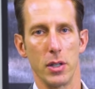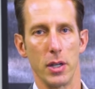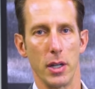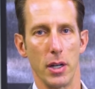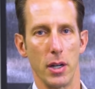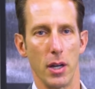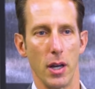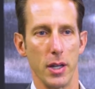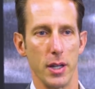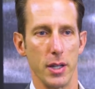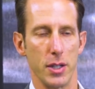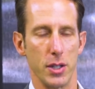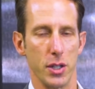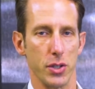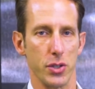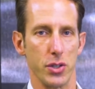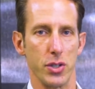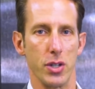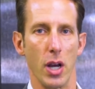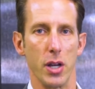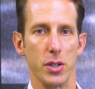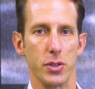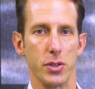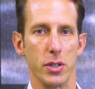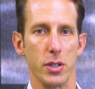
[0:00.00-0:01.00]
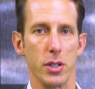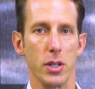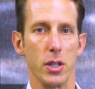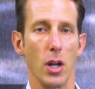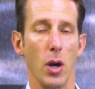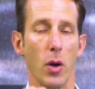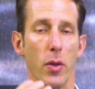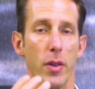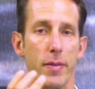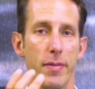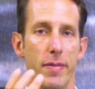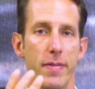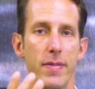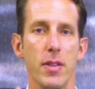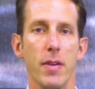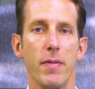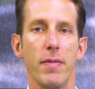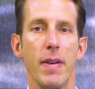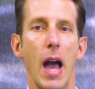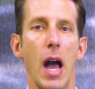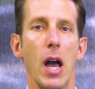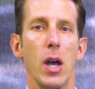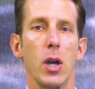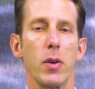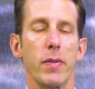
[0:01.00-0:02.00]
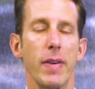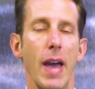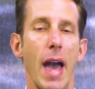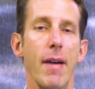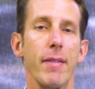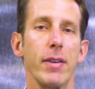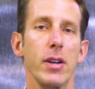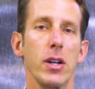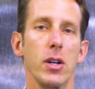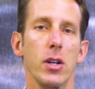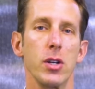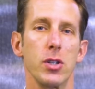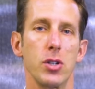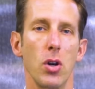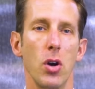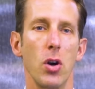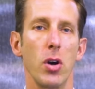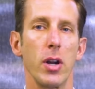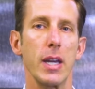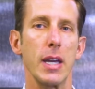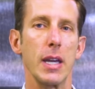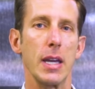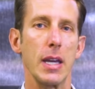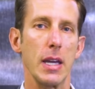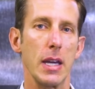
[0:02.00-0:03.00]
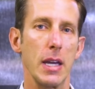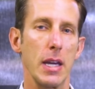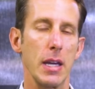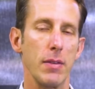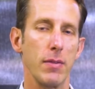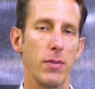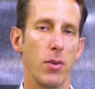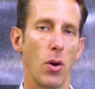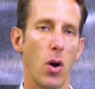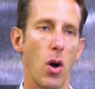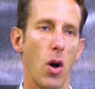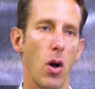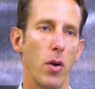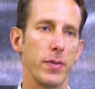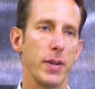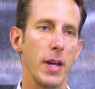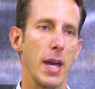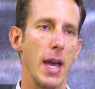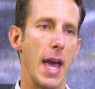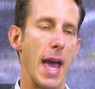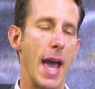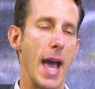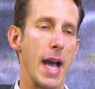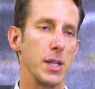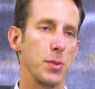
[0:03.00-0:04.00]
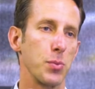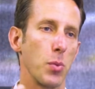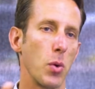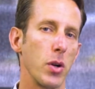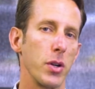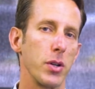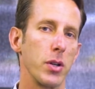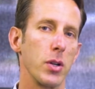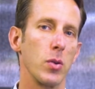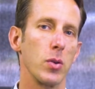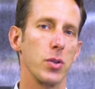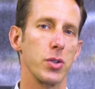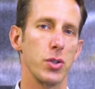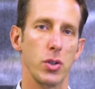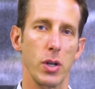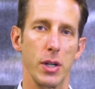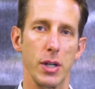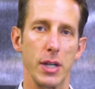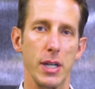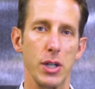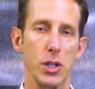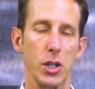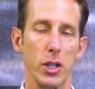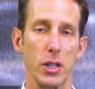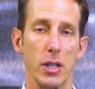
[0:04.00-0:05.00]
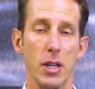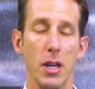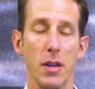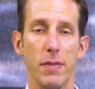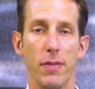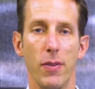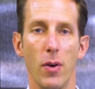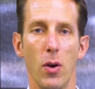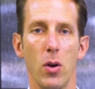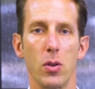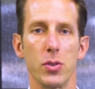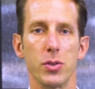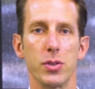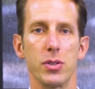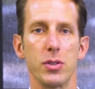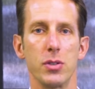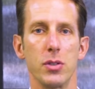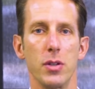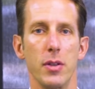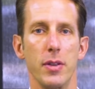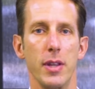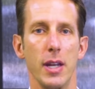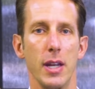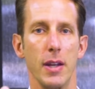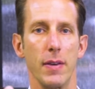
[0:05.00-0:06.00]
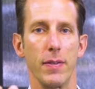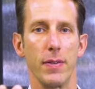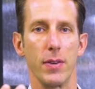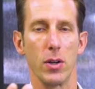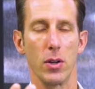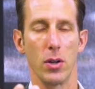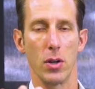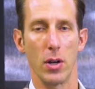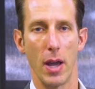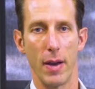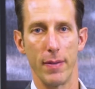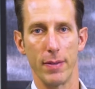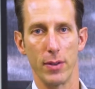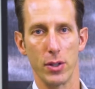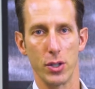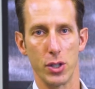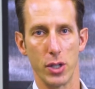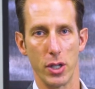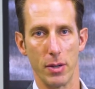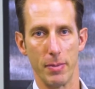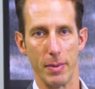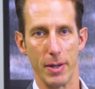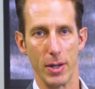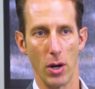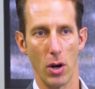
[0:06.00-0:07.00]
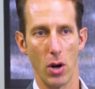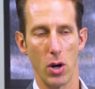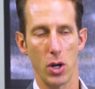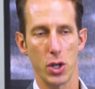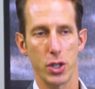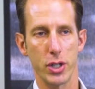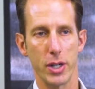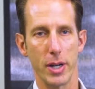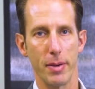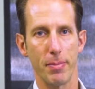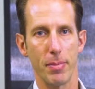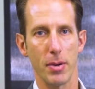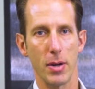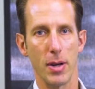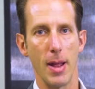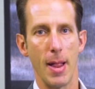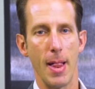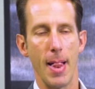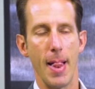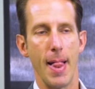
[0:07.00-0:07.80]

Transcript: It just doesn't. The value of having an attorney involved has more to do with strategic defaults than if you have a legitimate hardship.